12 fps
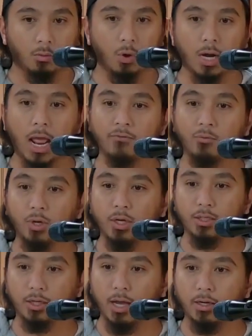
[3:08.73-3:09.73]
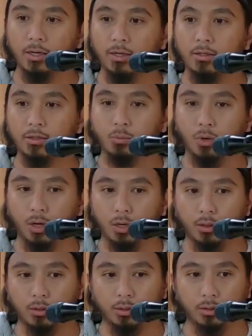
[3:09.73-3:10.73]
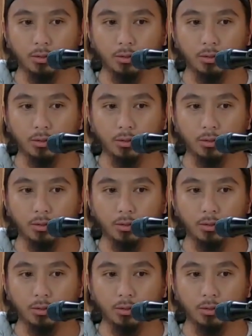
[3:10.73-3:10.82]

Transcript: What have we done in this world